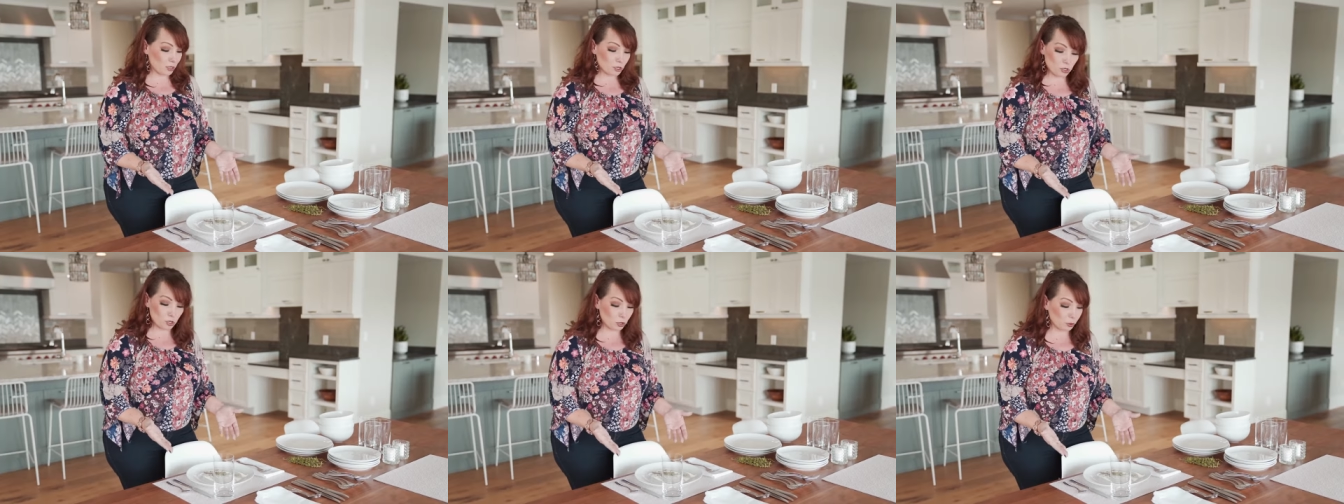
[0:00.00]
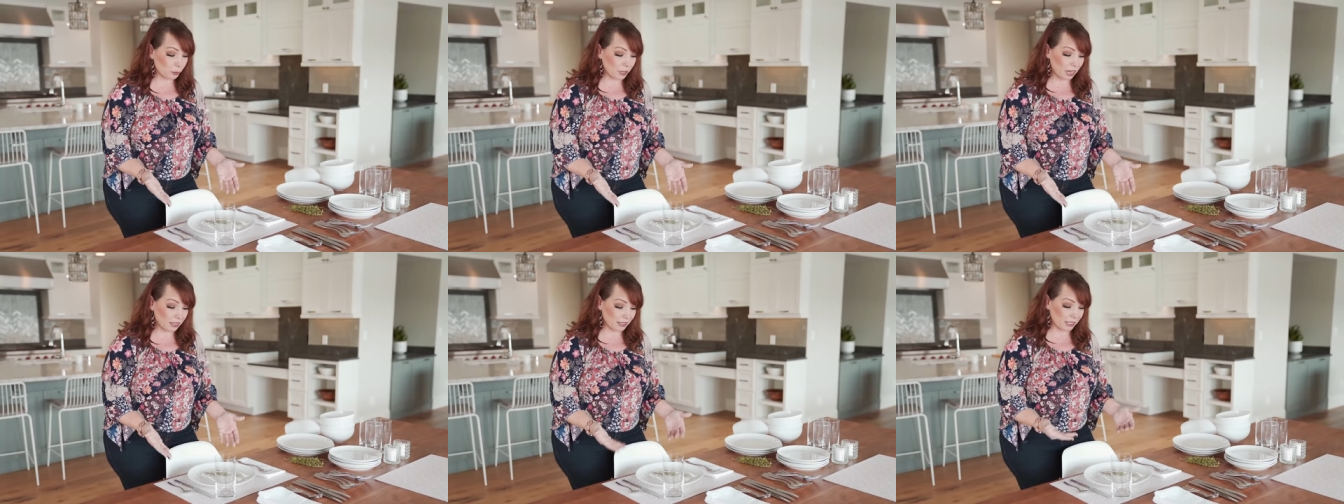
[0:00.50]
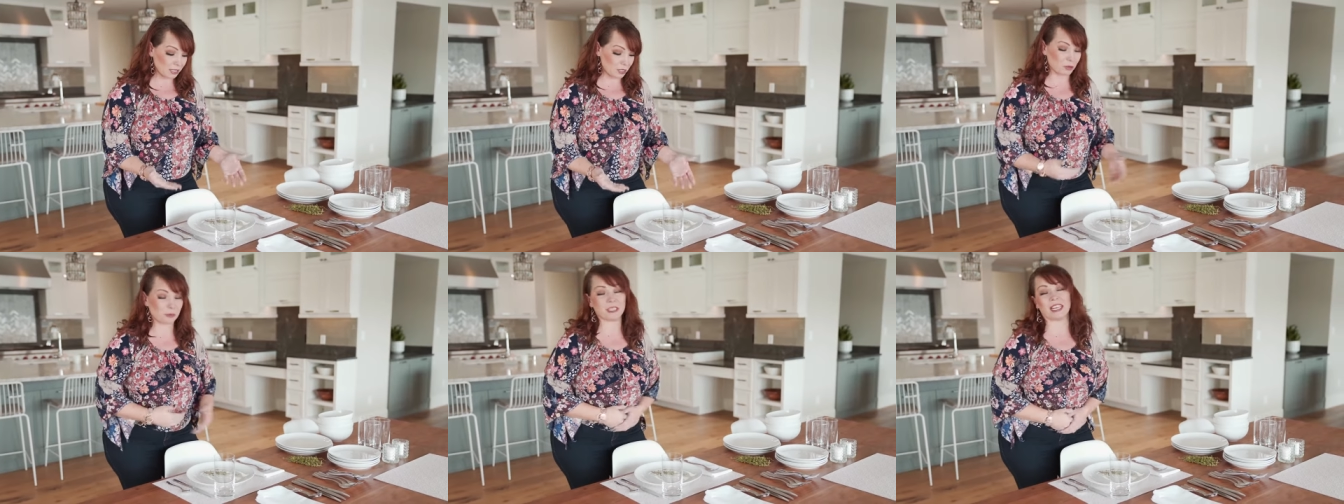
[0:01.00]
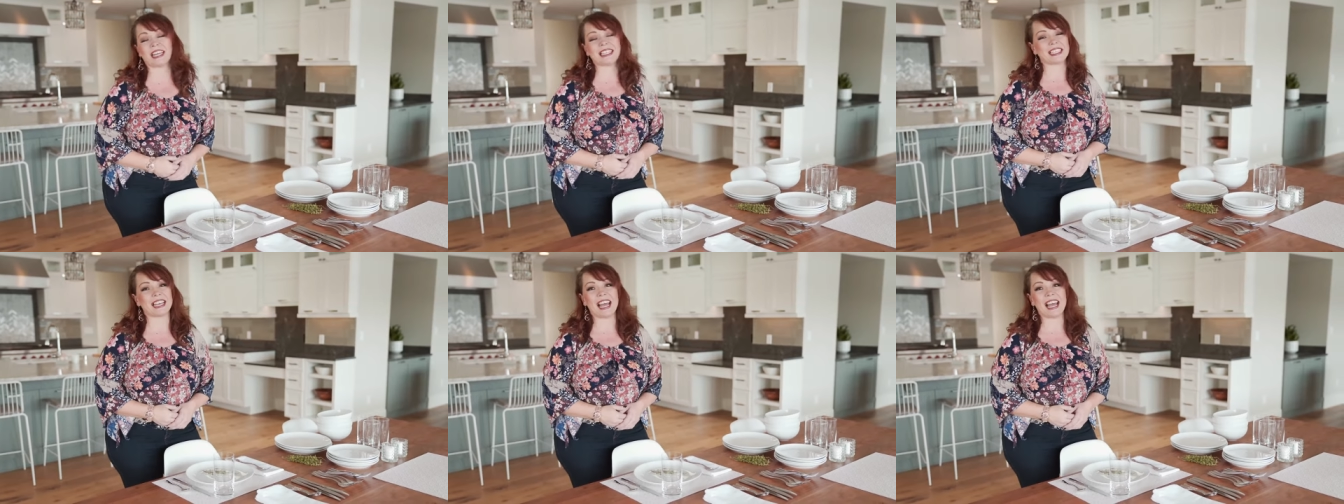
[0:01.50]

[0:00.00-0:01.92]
super elegant, super nice,